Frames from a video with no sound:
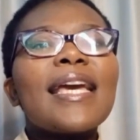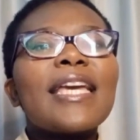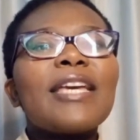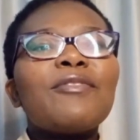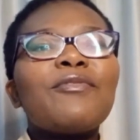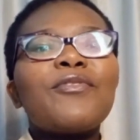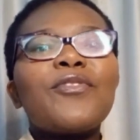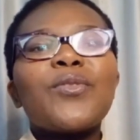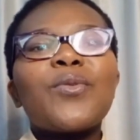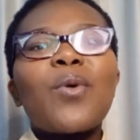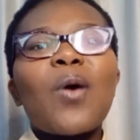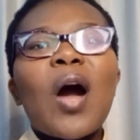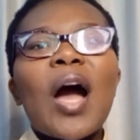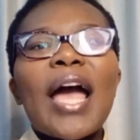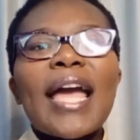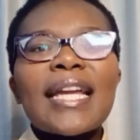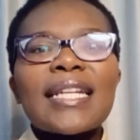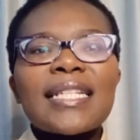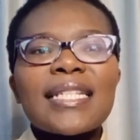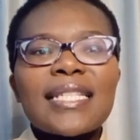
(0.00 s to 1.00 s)
if you are
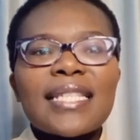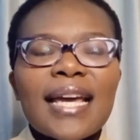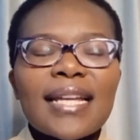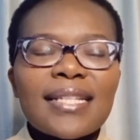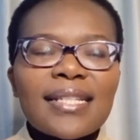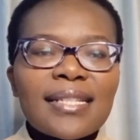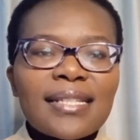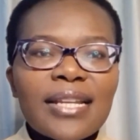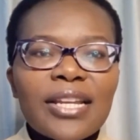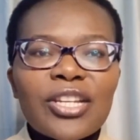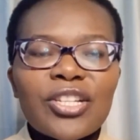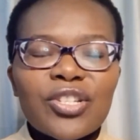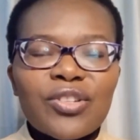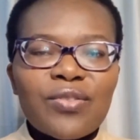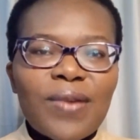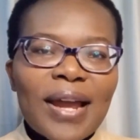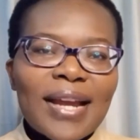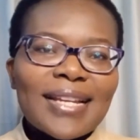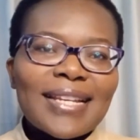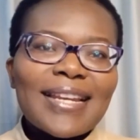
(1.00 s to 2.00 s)
at that stage
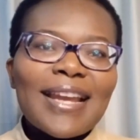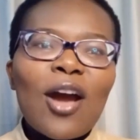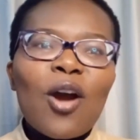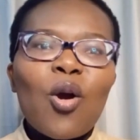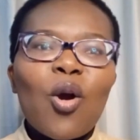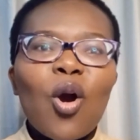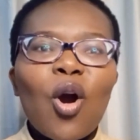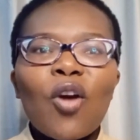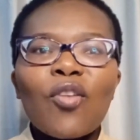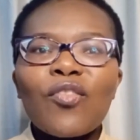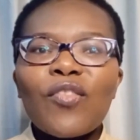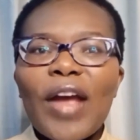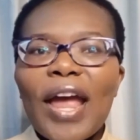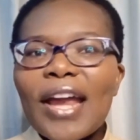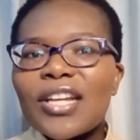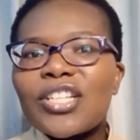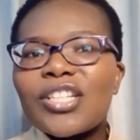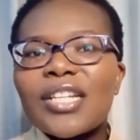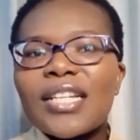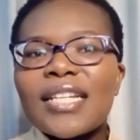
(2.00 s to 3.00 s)
right now of
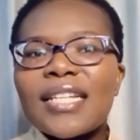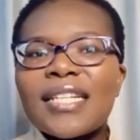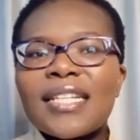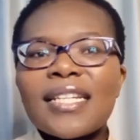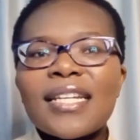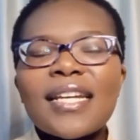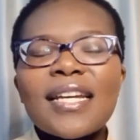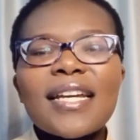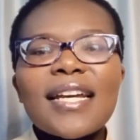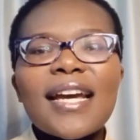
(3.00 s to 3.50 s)
actually